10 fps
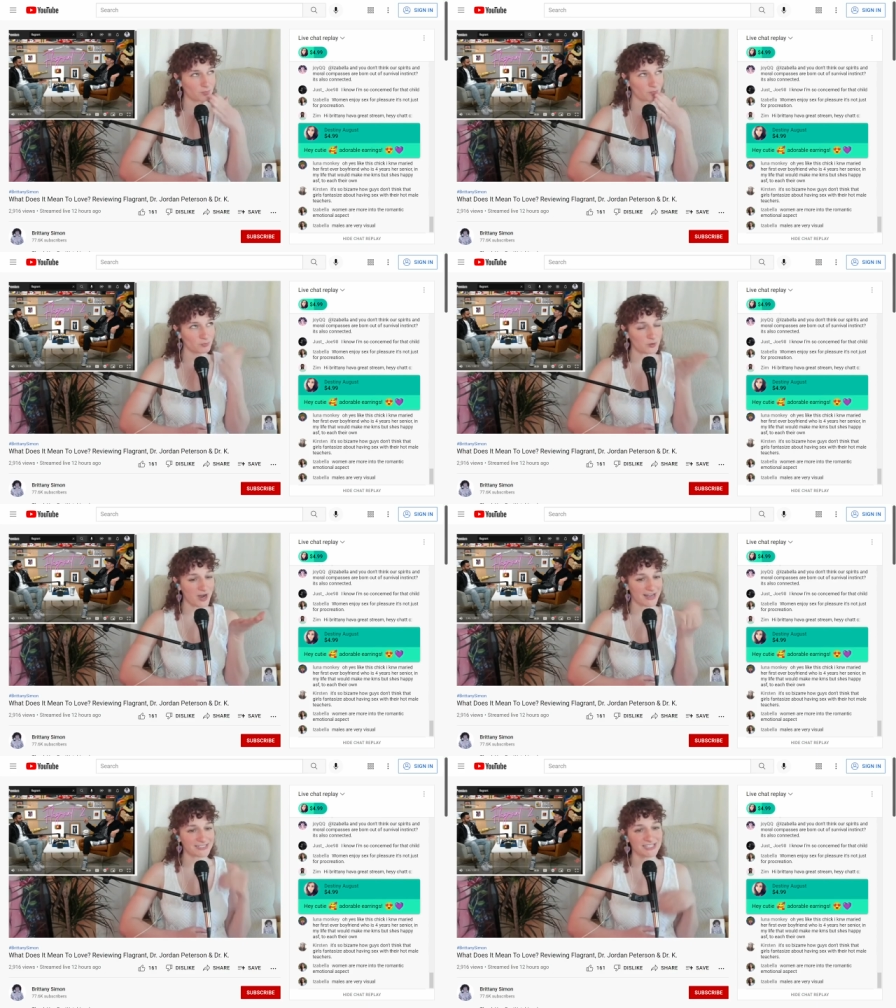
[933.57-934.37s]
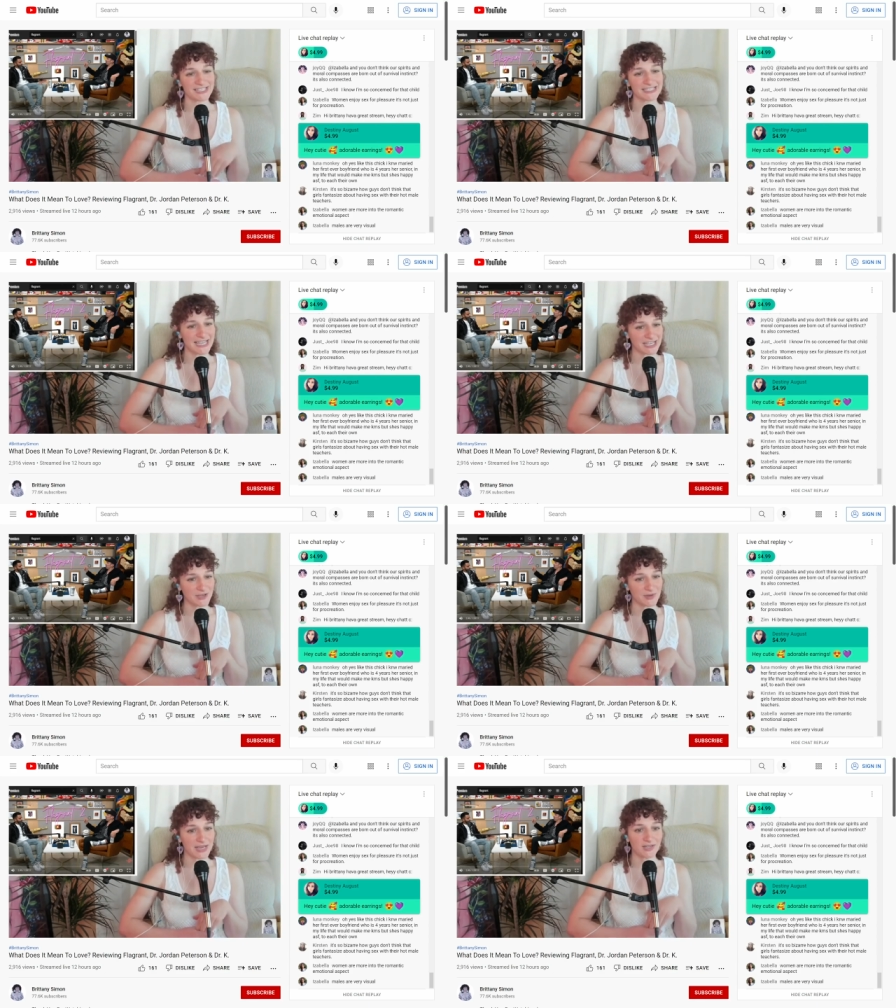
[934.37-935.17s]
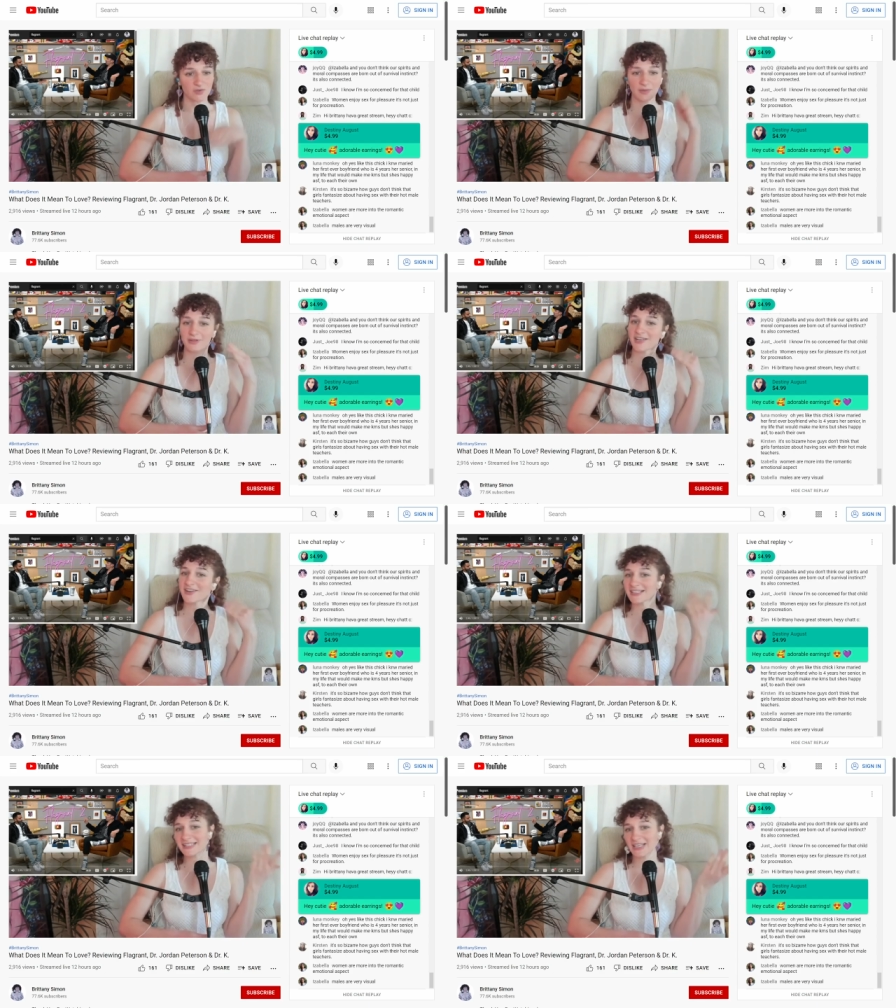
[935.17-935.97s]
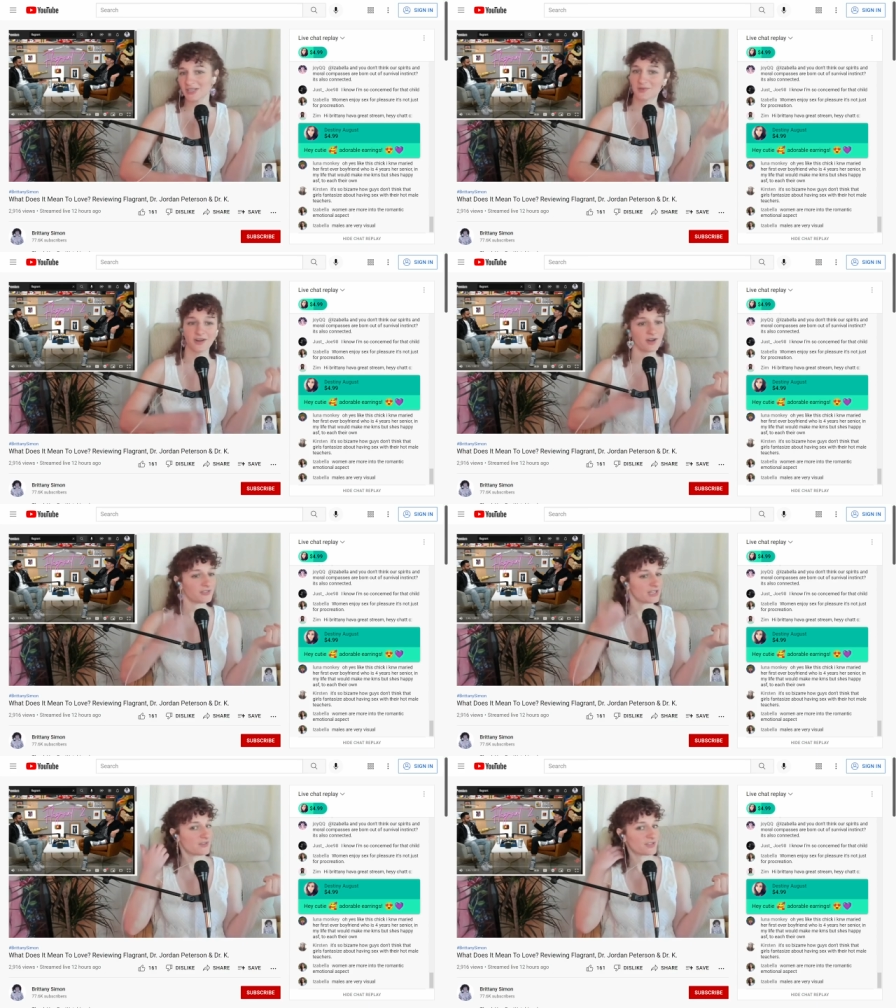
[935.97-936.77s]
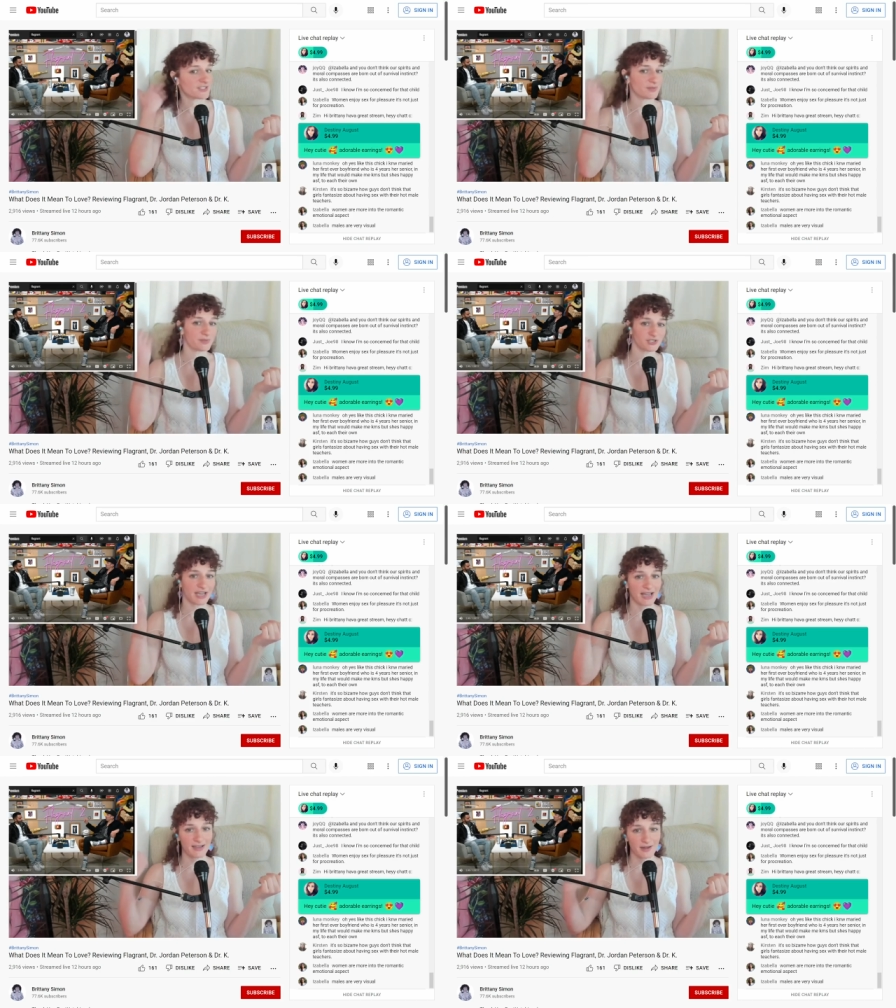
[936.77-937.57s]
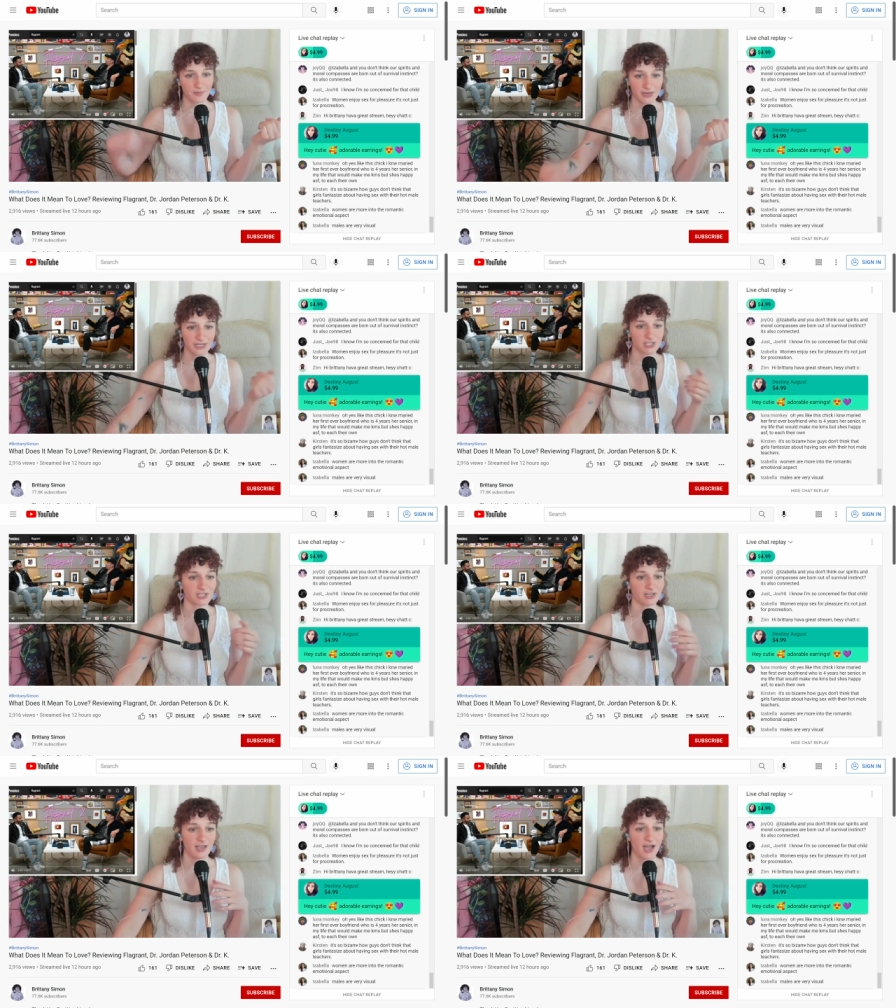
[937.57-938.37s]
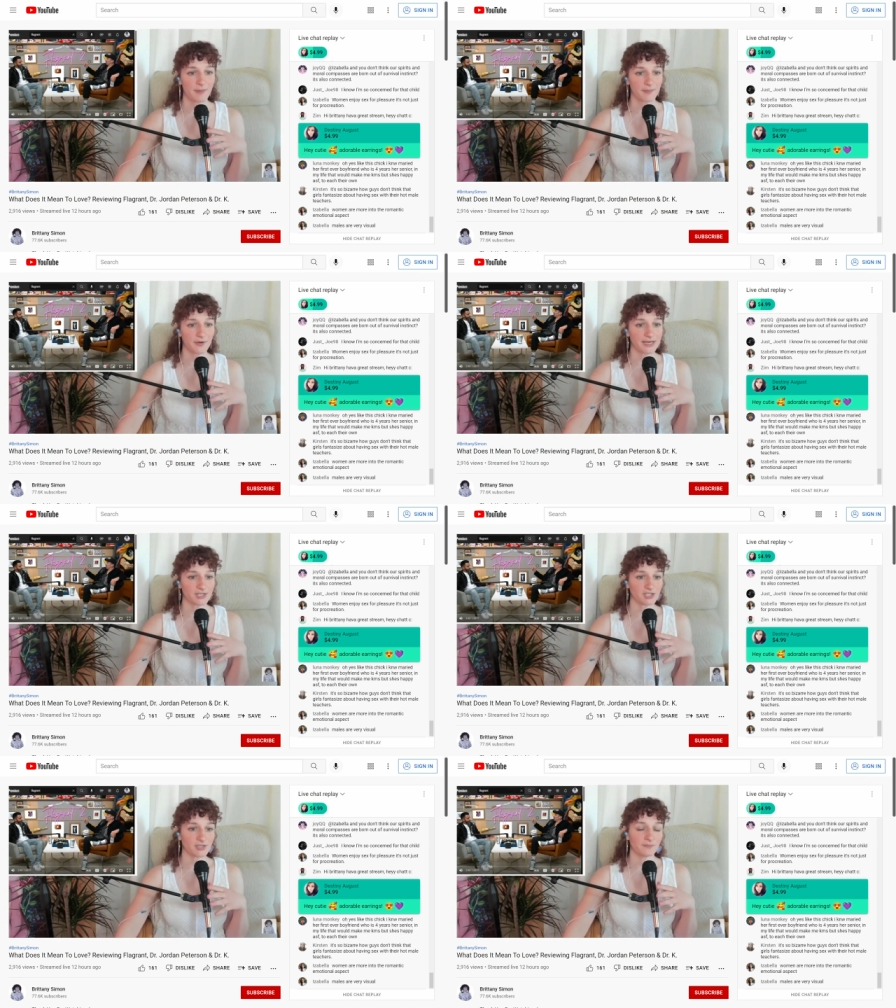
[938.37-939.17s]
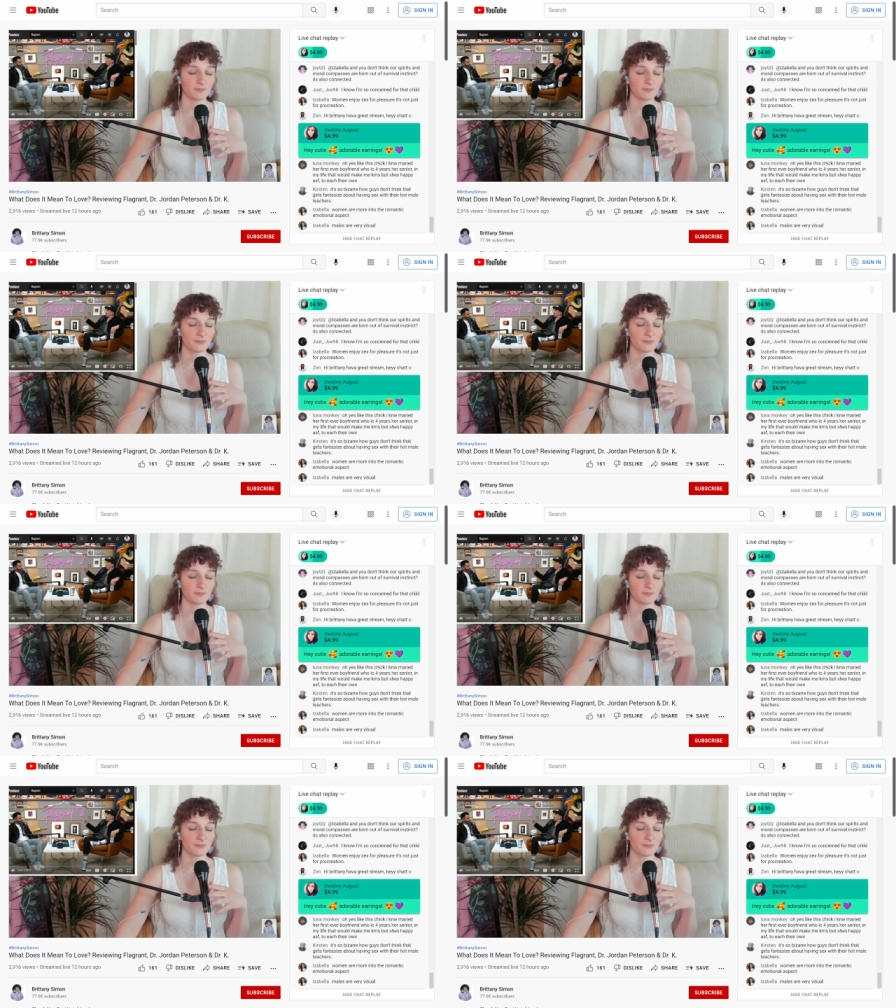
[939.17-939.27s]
Mwah! She says, Hey, cutie. Adorable earrings. Thank you, girl. Thank you for the super chat. Appreciate. Appreciate.